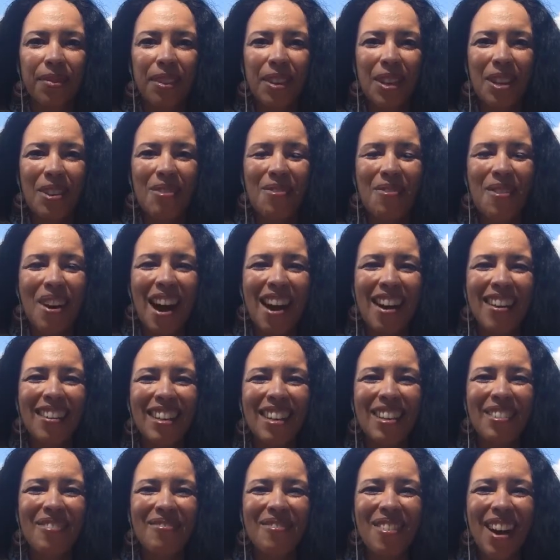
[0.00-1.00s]

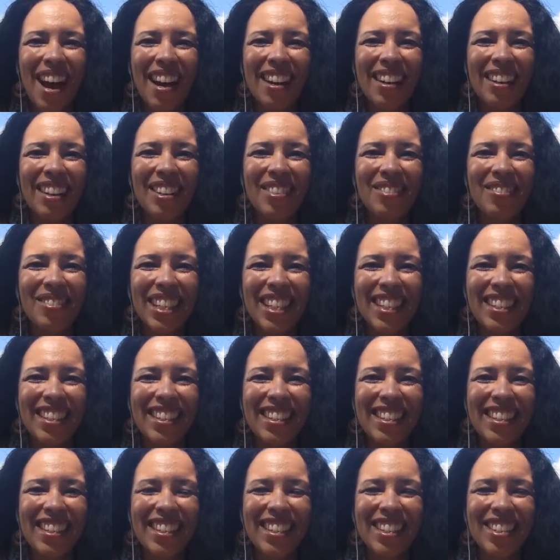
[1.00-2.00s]
Welcome, welcome, dear
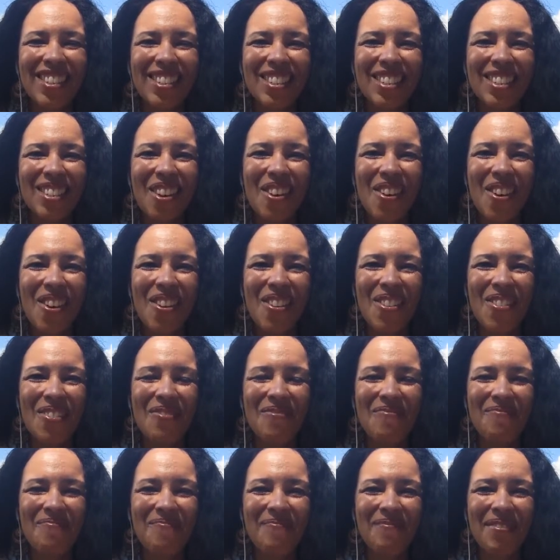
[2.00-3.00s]
sister soul.
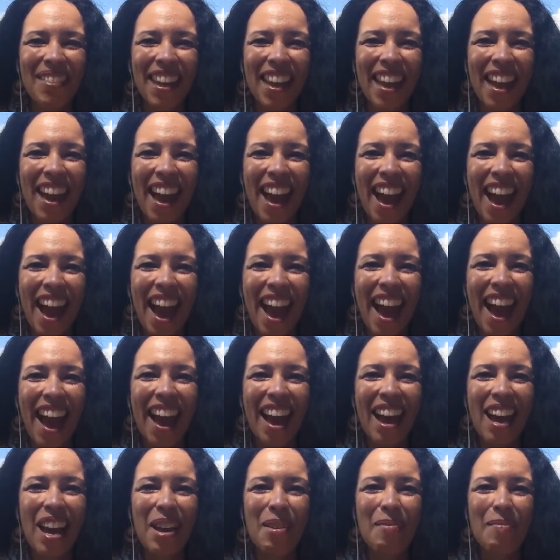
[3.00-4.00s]

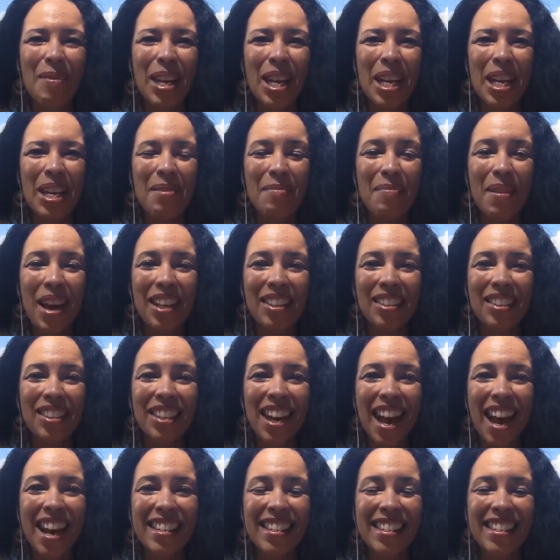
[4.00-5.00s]
I'm in Mount
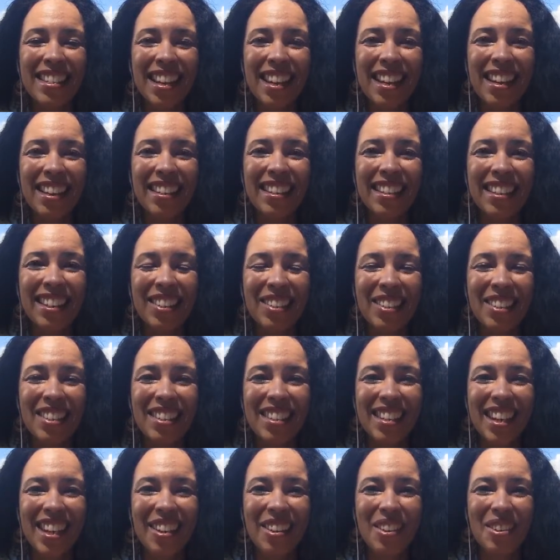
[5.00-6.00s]
Shasta near the
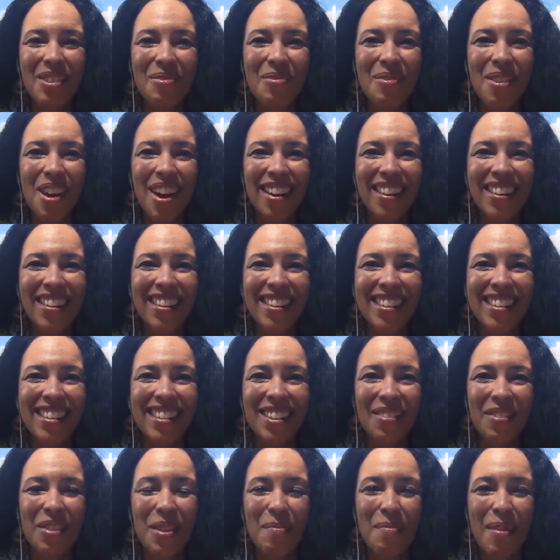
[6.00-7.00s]
sacred waters
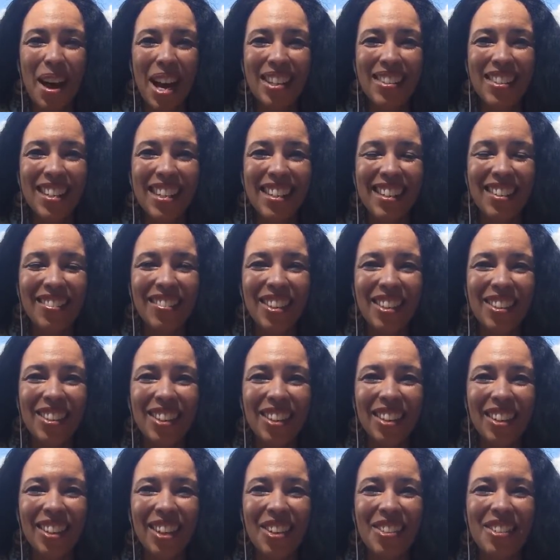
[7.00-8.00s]
of the mountain. If you look
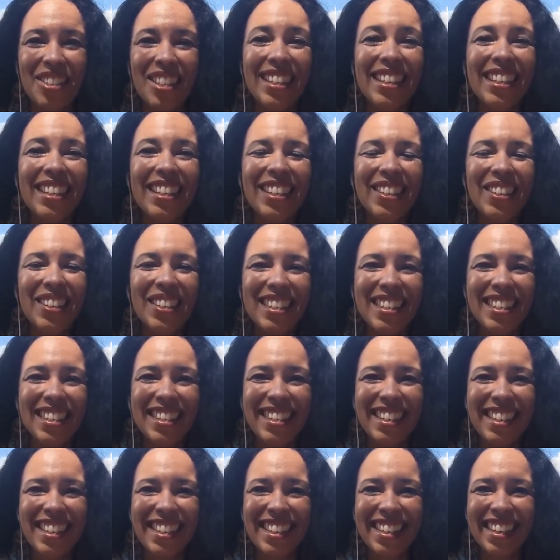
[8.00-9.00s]
closely, you can
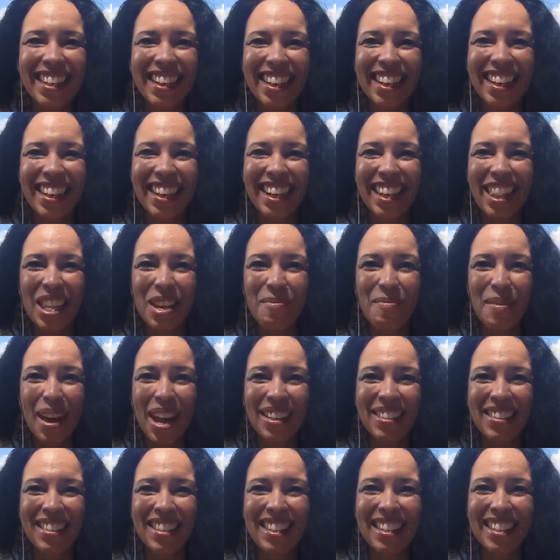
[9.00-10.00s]
see the
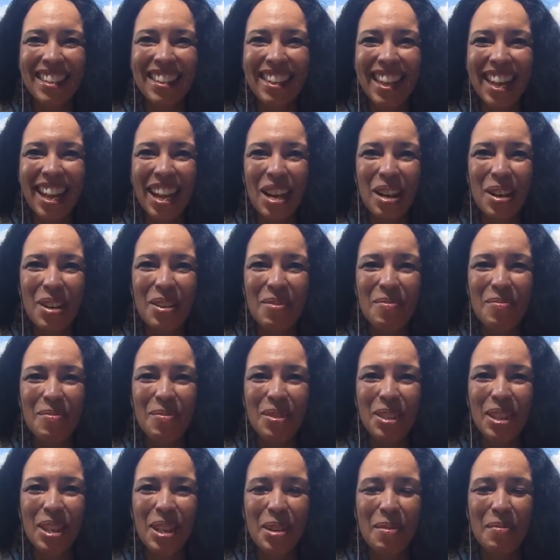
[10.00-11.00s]
mountain there,
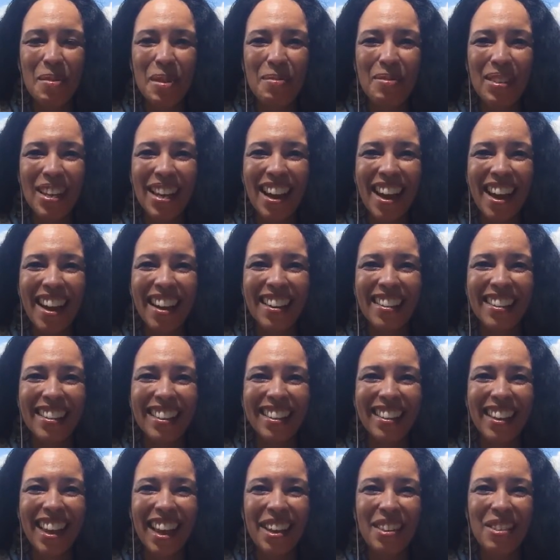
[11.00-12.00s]
a little bit behind the
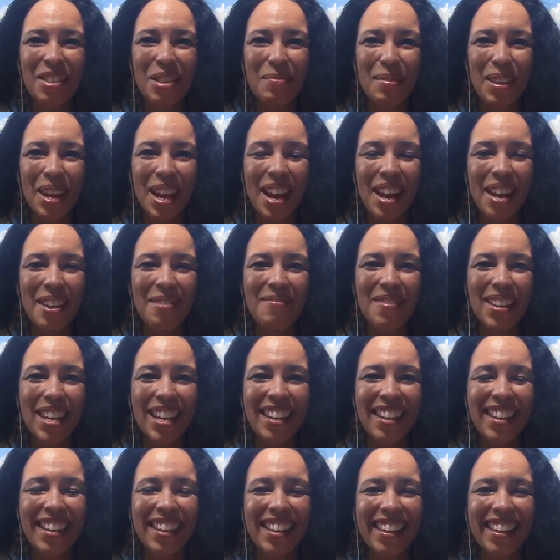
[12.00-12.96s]
clouds behind me.